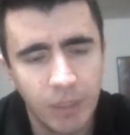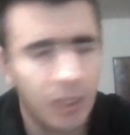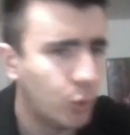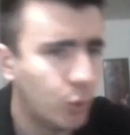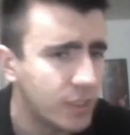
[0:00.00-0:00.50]

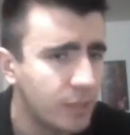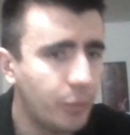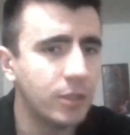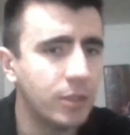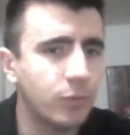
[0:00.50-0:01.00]
What's the
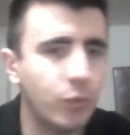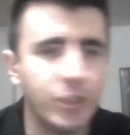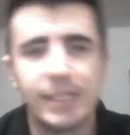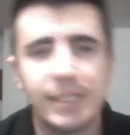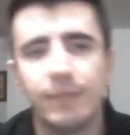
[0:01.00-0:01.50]
point of queen
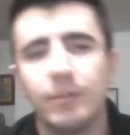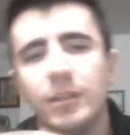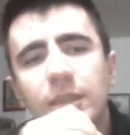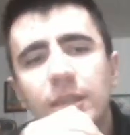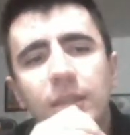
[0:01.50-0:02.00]
g7?
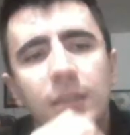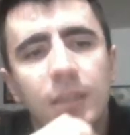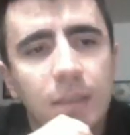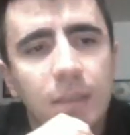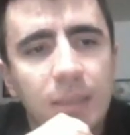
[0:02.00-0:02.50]

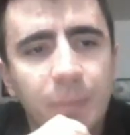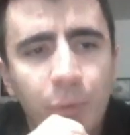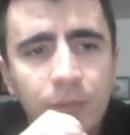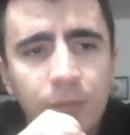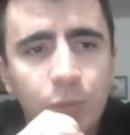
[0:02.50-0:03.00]
The
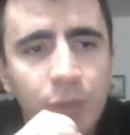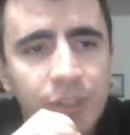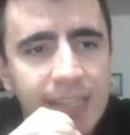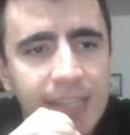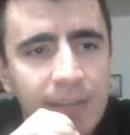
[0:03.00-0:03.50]
point of queen
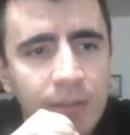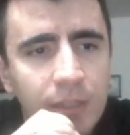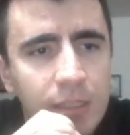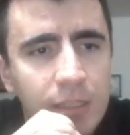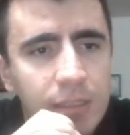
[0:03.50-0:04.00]
g7
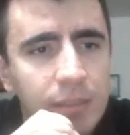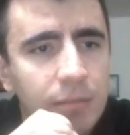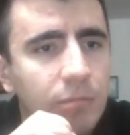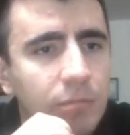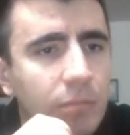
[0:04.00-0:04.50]
is
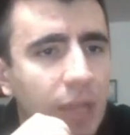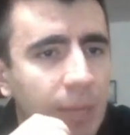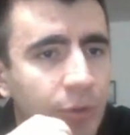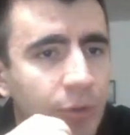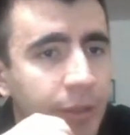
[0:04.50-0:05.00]

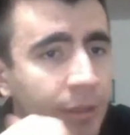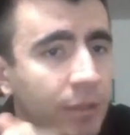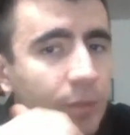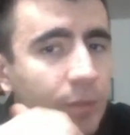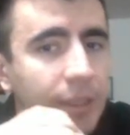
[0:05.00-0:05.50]
I'm threatening
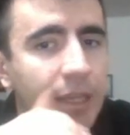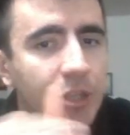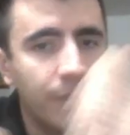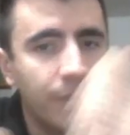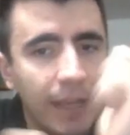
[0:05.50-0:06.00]
to play
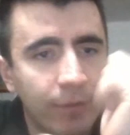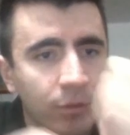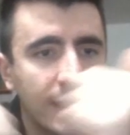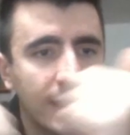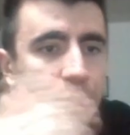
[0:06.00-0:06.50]
h5 on
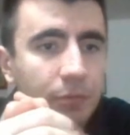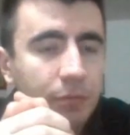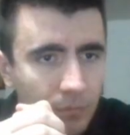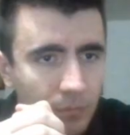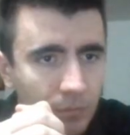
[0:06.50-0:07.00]
the next move.
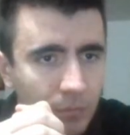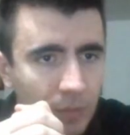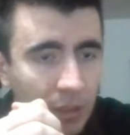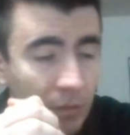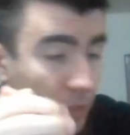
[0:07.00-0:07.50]

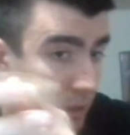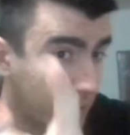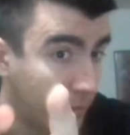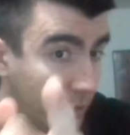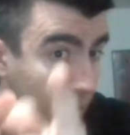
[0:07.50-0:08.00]

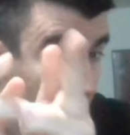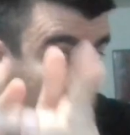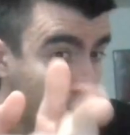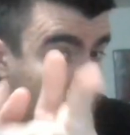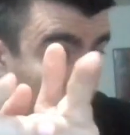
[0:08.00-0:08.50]
because of the
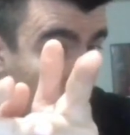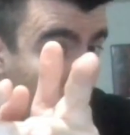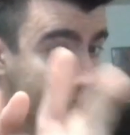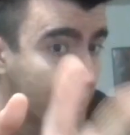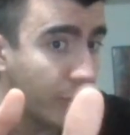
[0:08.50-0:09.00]

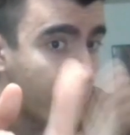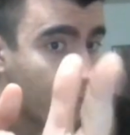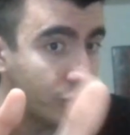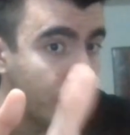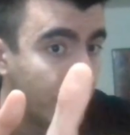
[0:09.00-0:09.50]
X-ray
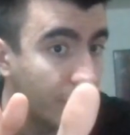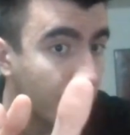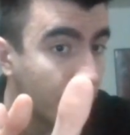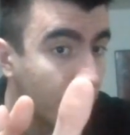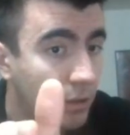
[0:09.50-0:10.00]
on g3.